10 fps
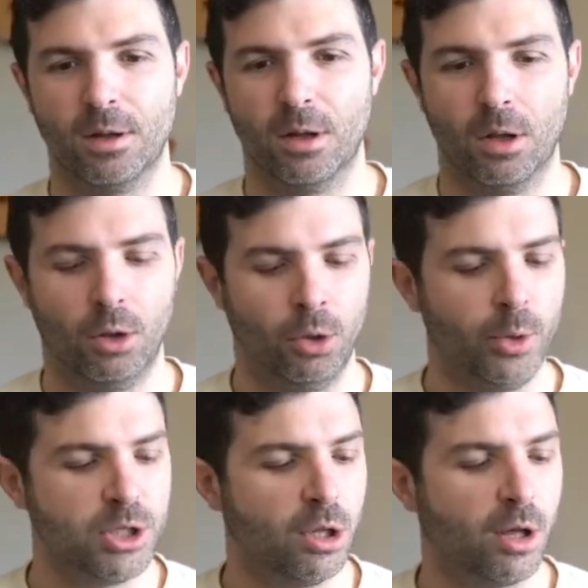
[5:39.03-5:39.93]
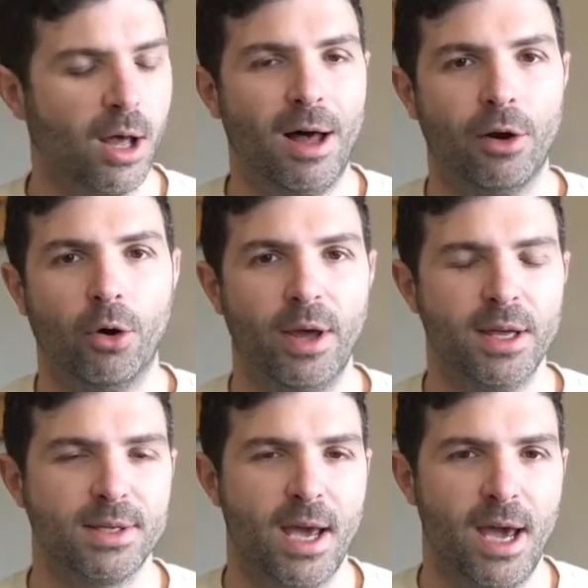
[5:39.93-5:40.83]
Luigi Locatto
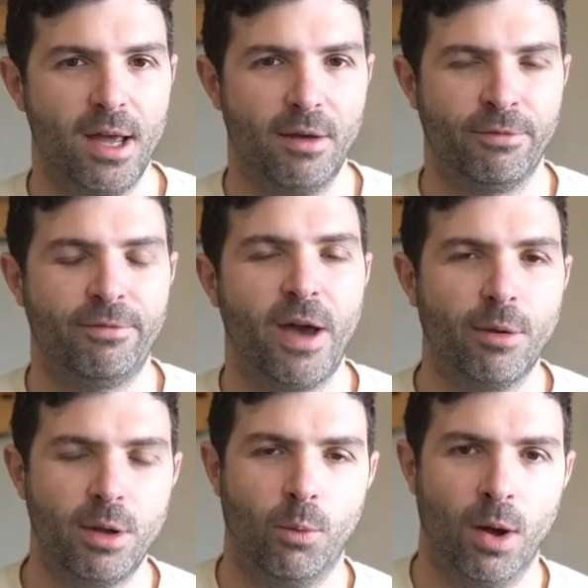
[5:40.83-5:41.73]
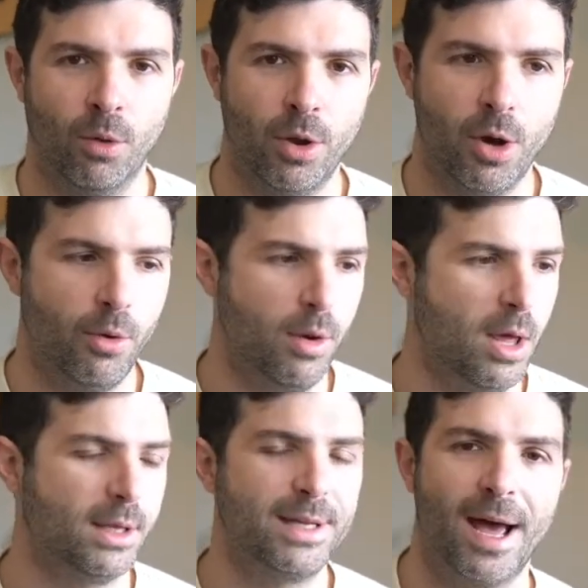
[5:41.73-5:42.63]
is a very well-known
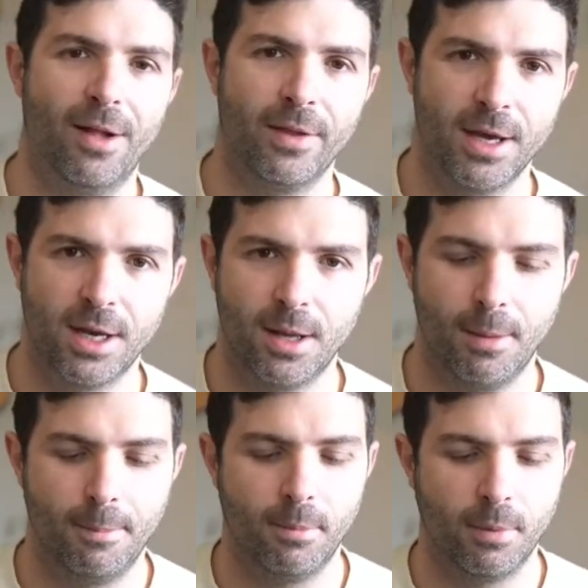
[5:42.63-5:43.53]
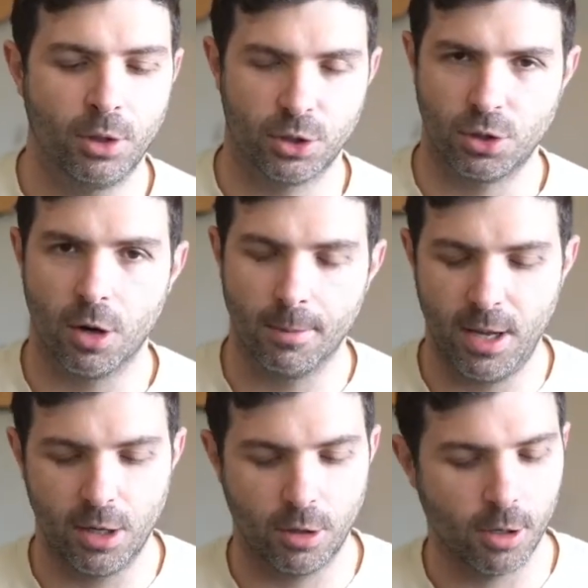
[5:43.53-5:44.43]
Italian guitar
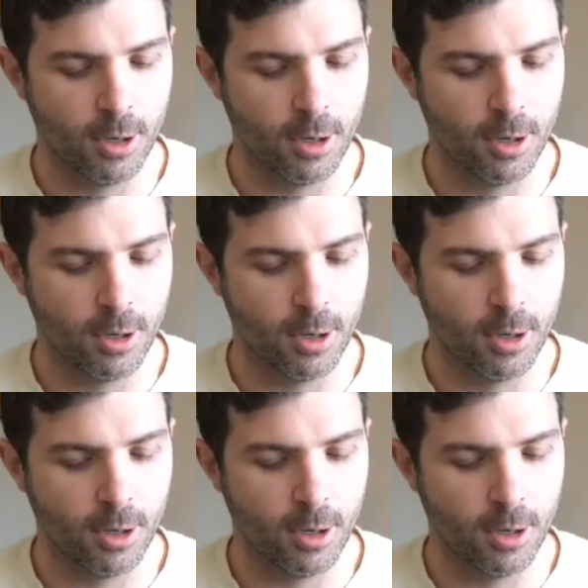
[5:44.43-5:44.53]
maker,